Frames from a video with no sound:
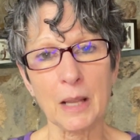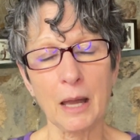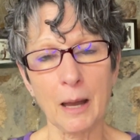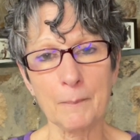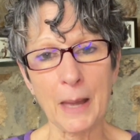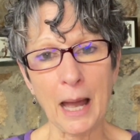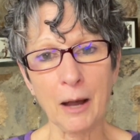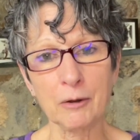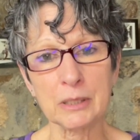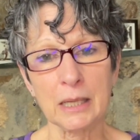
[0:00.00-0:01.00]

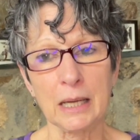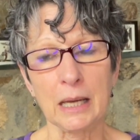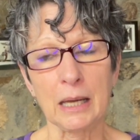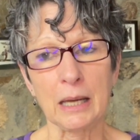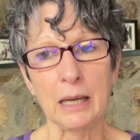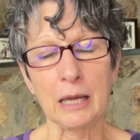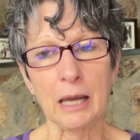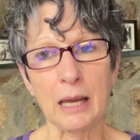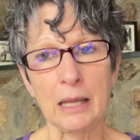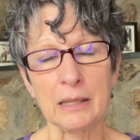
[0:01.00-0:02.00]
about
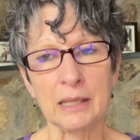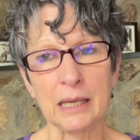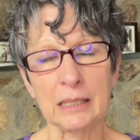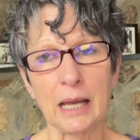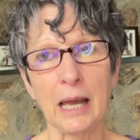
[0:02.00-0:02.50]
that